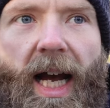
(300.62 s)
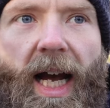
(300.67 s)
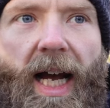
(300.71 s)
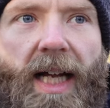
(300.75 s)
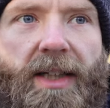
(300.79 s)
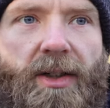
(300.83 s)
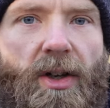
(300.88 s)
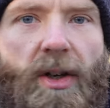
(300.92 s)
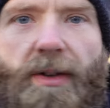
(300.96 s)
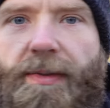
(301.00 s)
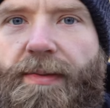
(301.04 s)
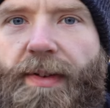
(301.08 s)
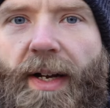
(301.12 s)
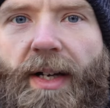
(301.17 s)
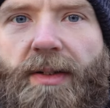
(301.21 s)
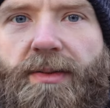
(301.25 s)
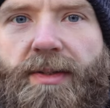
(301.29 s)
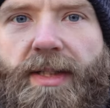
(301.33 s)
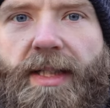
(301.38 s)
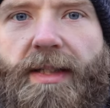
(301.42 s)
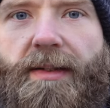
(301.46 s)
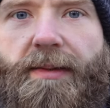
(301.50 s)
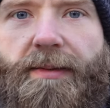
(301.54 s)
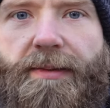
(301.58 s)
And I
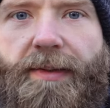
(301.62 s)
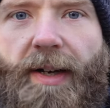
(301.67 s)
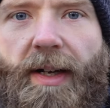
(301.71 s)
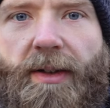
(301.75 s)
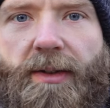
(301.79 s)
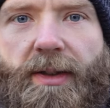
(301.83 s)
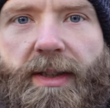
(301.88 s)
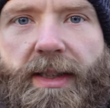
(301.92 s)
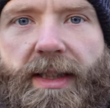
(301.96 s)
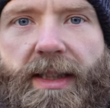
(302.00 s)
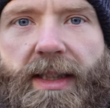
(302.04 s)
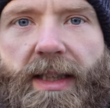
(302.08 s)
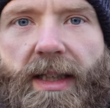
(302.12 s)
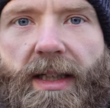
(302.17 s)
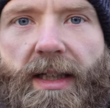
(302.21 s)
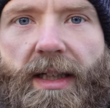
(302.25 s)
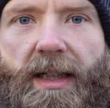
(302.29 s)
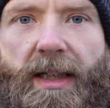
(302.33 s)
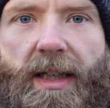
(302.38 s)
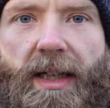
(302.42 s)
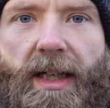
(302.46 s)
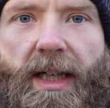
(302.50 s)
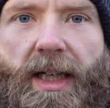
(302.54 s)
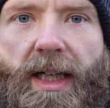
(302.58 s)
found it very
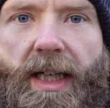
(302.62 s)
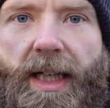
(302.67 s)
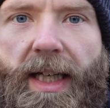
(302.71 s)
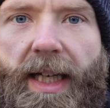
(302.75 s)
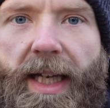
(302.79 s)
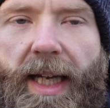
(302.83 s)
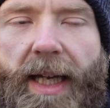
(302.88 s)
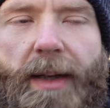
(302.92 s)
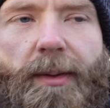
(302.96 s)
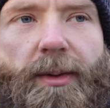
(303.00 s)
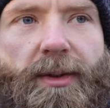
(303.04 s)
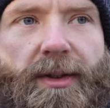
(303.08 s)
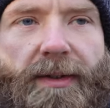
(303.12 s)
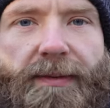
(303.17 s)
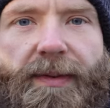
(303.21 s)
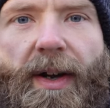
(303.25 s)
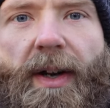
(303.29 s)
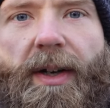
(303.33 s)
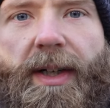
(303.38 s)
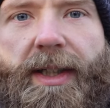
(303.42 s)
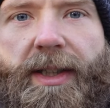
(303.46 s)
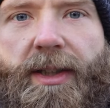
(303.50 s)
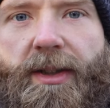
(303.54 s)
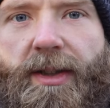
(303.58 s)
it was a
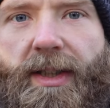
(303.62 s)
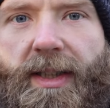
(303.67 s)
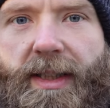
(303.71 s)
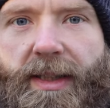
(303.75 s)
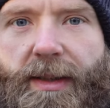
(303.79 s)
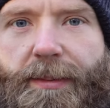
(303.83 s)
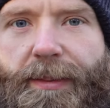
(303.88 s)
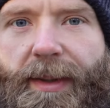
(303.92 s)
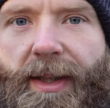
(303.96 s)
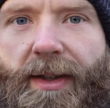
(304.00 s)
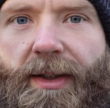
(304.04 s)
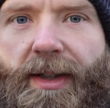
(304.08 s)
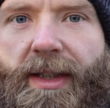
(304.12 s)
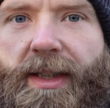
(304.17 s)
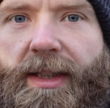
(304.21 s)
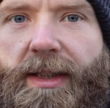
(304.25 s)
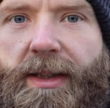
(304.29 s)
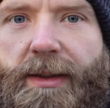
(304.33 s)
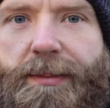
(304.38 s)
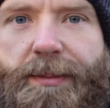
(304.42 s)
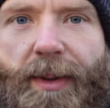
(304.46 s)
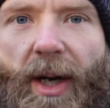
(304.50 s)
very good experience,